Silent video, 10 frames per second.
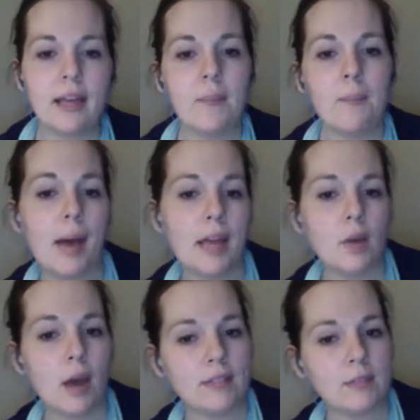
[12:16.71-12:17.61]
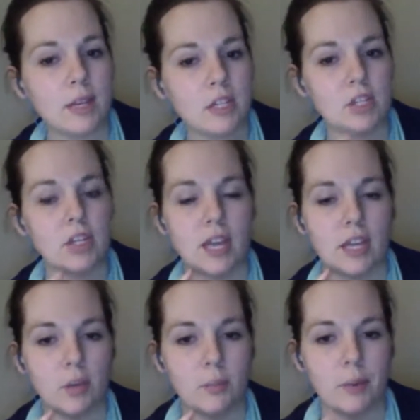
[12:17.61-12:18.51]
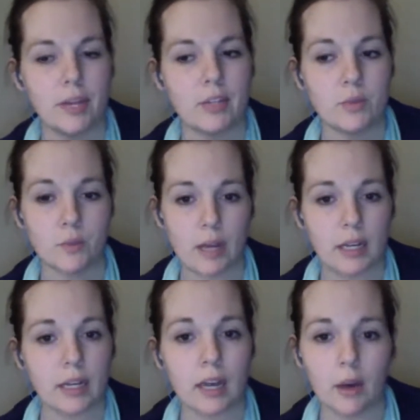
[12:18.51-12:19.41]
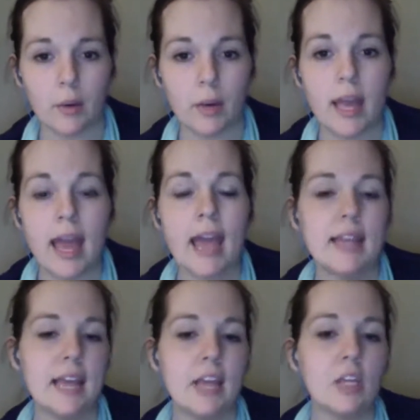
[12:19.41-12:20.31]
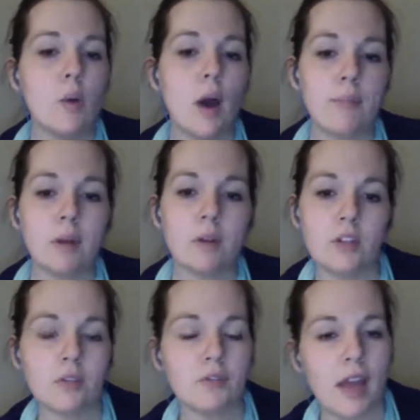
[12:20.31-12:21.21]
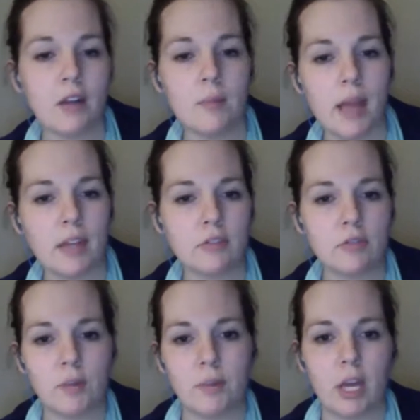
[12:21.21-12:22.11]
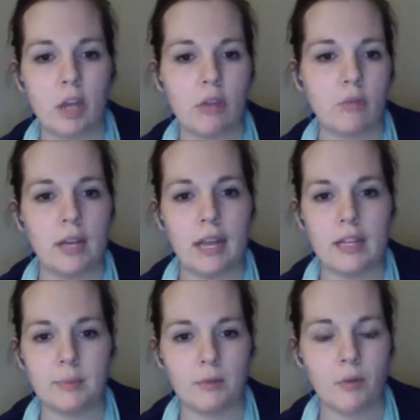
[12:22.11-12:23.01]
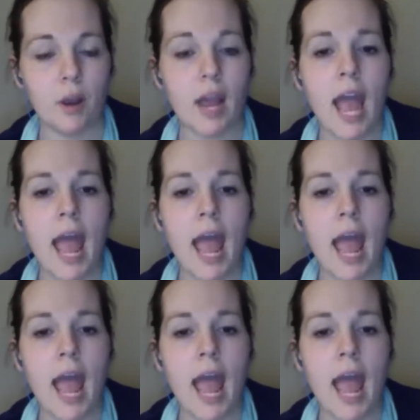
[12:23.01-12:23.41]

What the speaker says: But you have to make sure that your book is ready to go and that you upload your final manuscript like 3 days before.